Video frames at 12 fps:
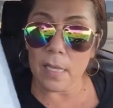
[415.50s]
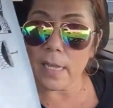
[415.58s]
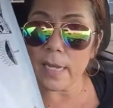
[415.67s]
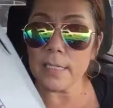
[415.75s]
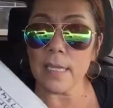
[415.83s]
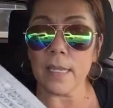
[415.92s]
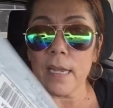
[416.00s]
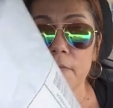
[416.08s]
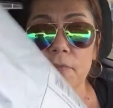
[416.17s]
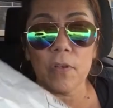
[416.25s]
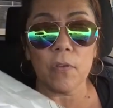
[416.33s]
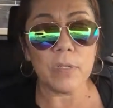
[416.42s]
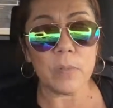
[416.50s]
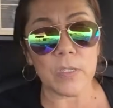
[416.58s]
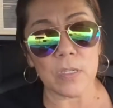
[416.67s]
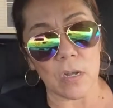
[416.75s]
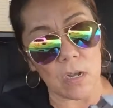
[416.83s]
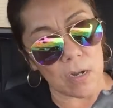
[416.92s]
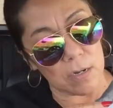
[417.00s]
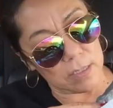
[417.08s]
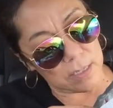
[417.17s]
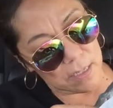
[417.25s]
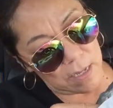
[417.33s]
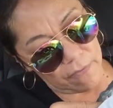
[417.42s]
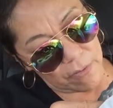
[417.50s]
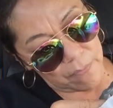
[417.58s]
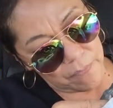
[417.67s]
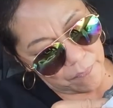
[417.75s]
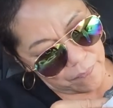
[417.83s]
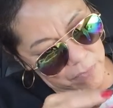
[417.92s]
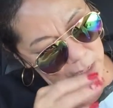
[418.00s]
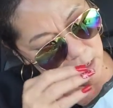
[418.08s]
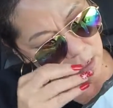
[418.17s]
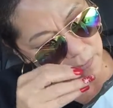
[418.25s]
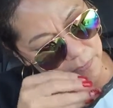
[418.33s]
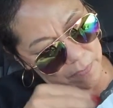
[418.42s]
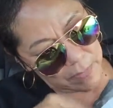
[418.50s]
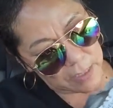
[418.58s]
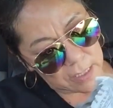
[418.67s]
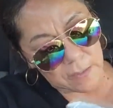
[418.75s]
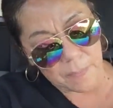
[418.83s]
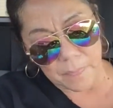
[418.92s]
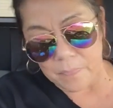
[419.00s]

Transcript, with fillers: Like I said, thank you for the Christmas cards. I love them. Um, let's see.